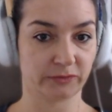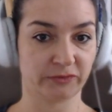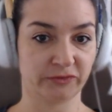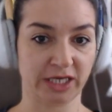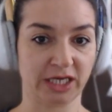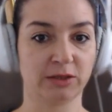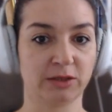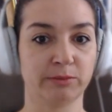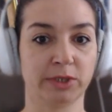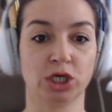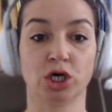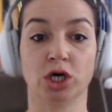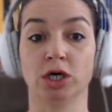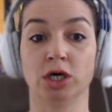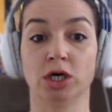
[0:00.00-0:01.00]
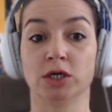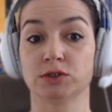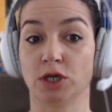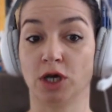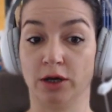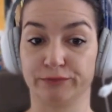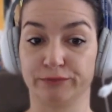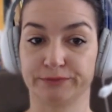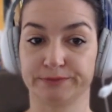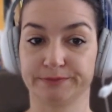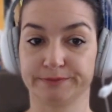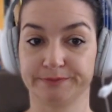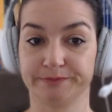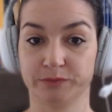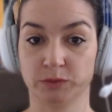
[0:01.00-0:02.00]
Vegan because of.
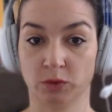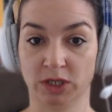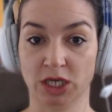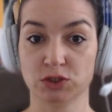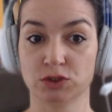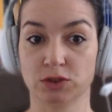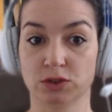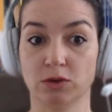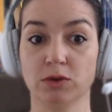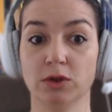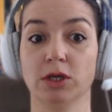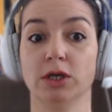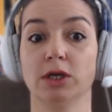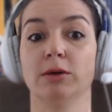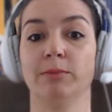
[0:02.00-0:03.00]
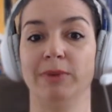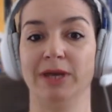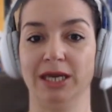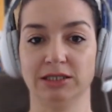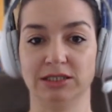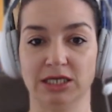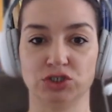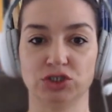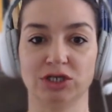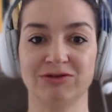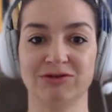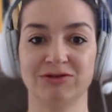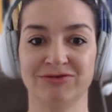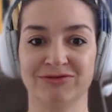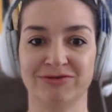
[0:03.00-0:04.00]
Okay, so pay
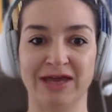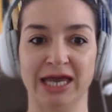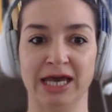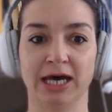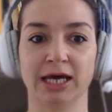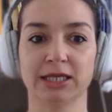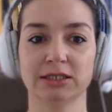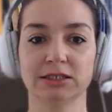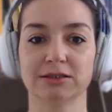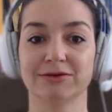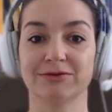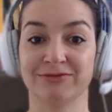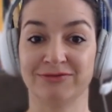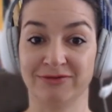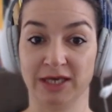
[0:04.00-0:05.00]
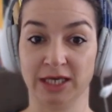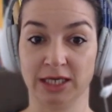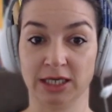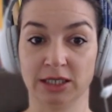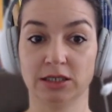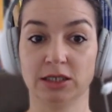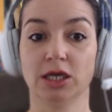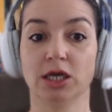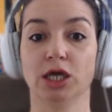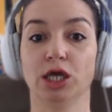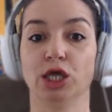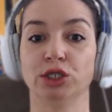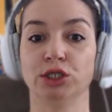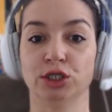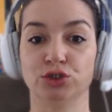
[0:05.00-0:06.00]
attention. Während, wegen,
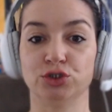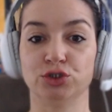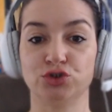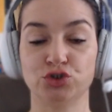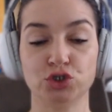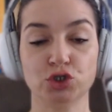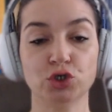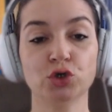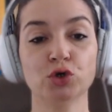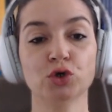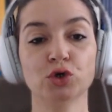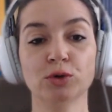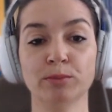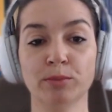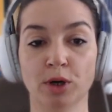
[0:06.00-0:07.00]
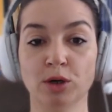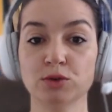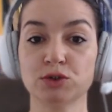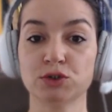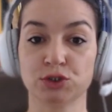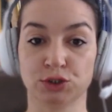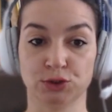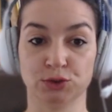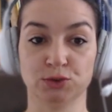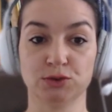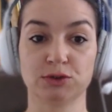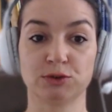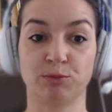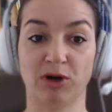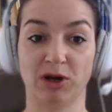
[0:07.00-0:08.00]
the two most
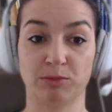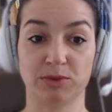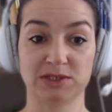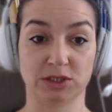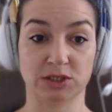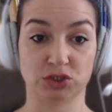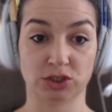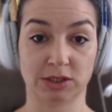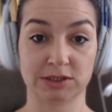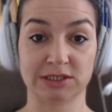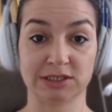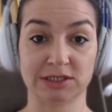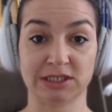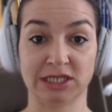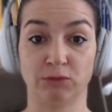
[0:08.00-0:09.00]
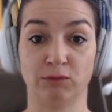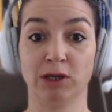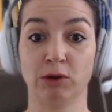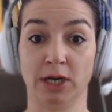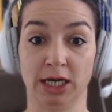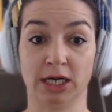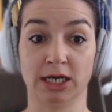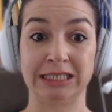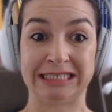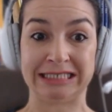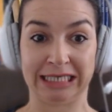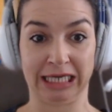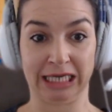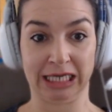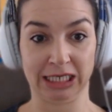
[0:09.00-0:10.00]
used prepositions that require
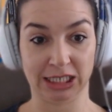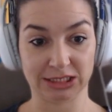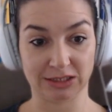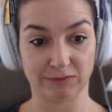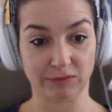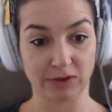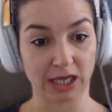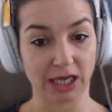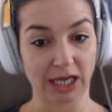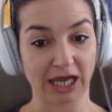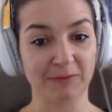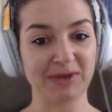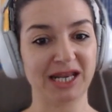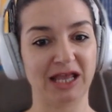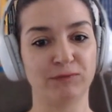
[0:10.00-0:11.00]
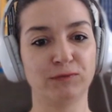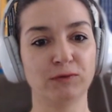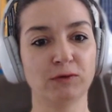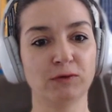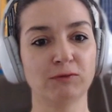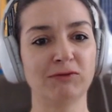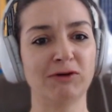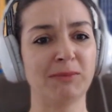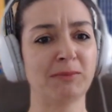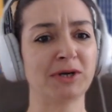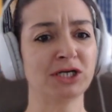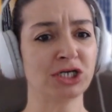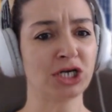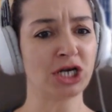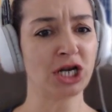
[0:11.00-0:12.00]
genitive. I mean, if you remember
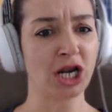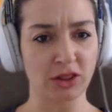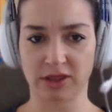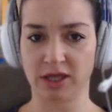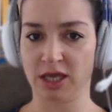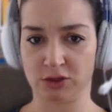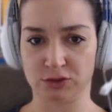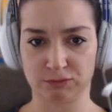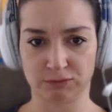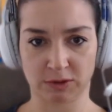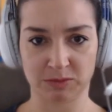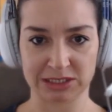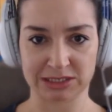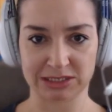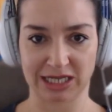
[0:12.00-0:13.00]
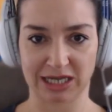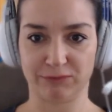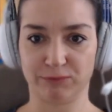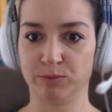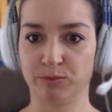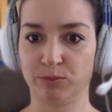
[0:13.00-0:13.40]
nothing else from this life,